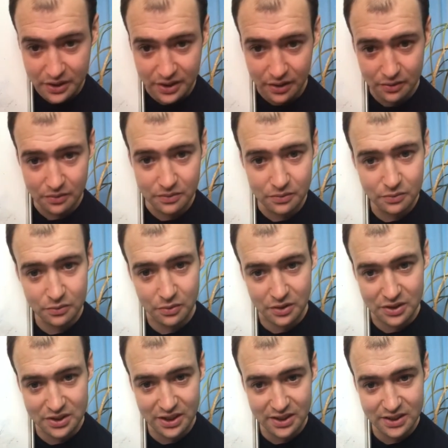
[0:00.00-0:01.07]
window
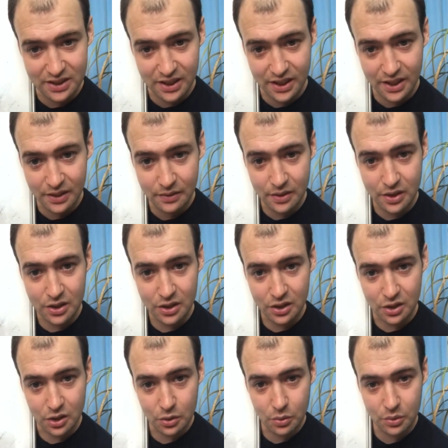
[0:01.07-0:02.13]
from the centre there,
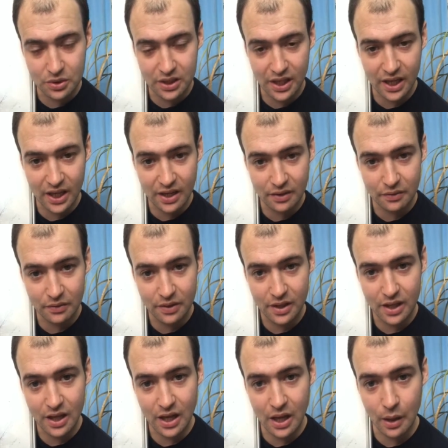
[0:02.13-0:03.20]
you would have
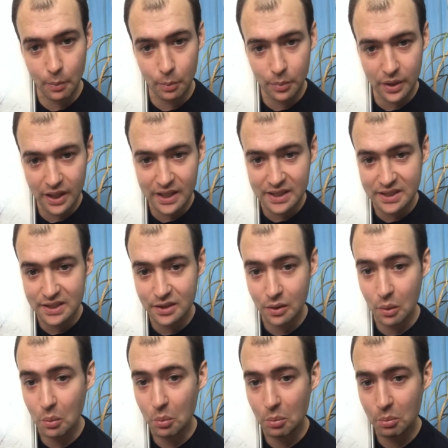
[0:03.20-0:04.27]
a plain
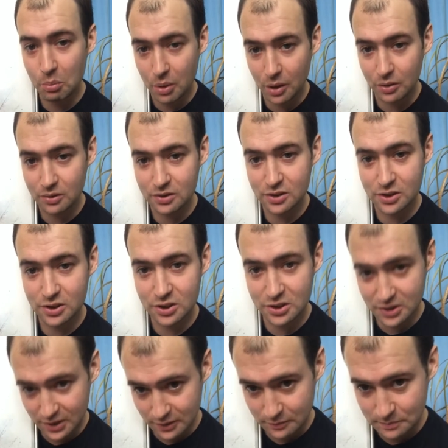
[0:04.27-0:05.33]
pot
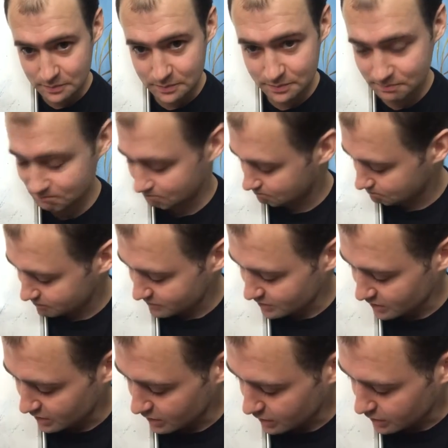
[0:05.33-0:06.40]
still.
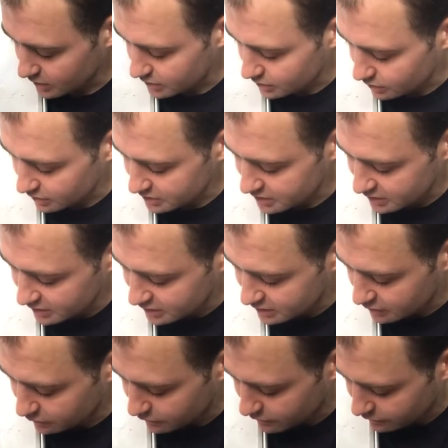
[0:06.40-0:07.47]
Nice and
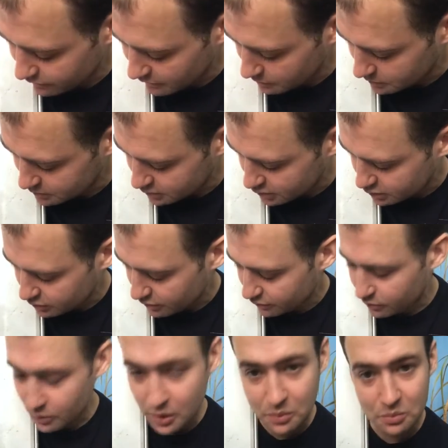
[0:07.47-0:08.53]
easy for the vapours to
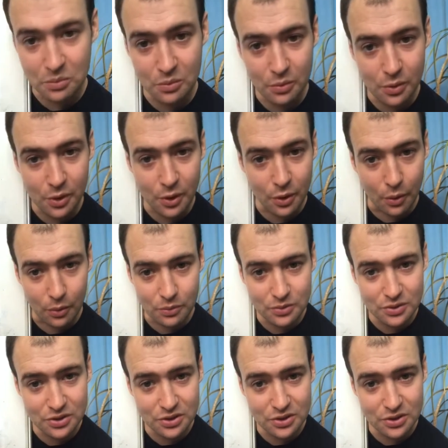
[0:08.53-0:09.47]
travel up, not